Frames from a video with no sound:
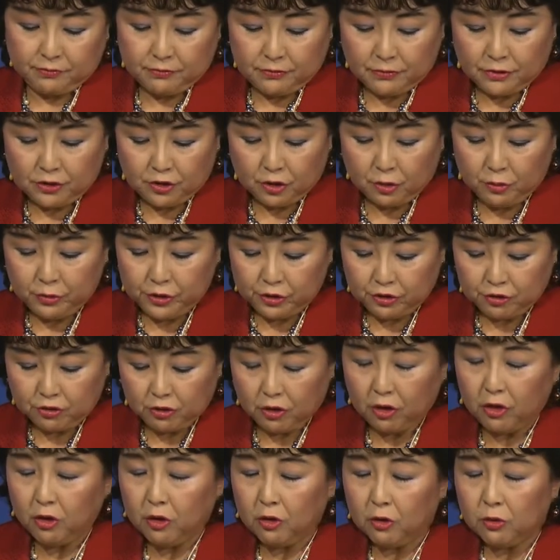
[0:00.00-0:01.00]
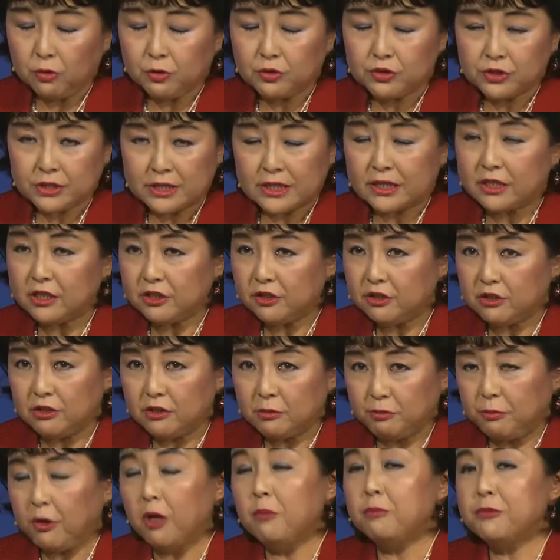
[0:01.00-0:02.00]
So we should all study
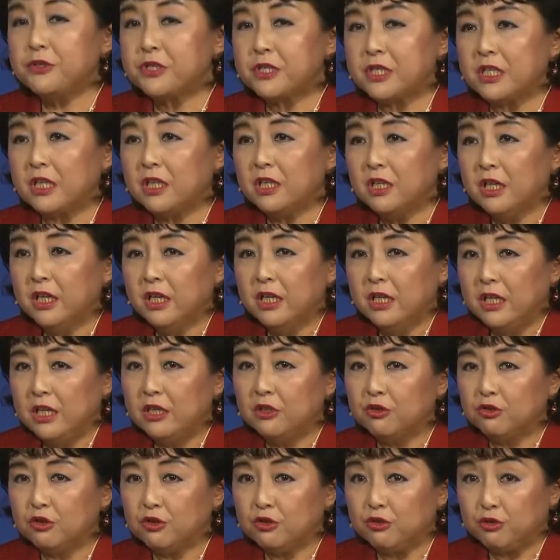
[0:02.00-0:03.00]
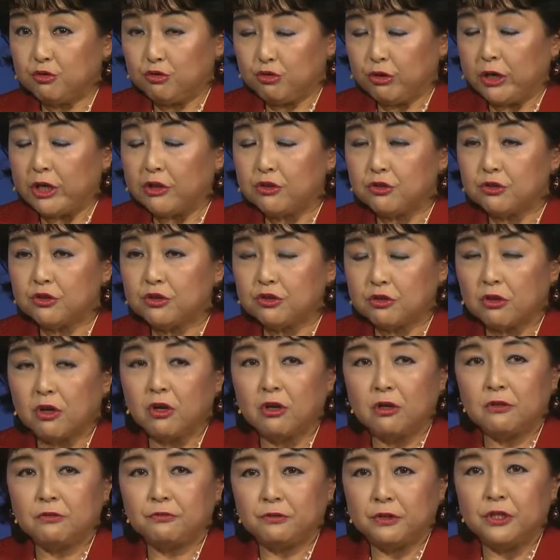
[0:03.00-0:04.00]
diplomacy and to try to
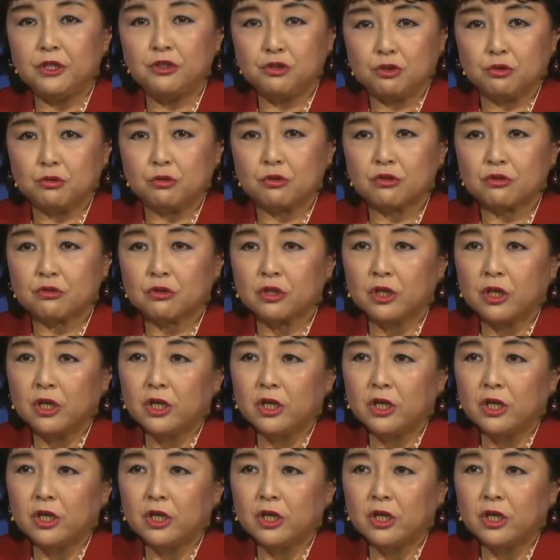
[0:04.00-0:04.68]
solve issues.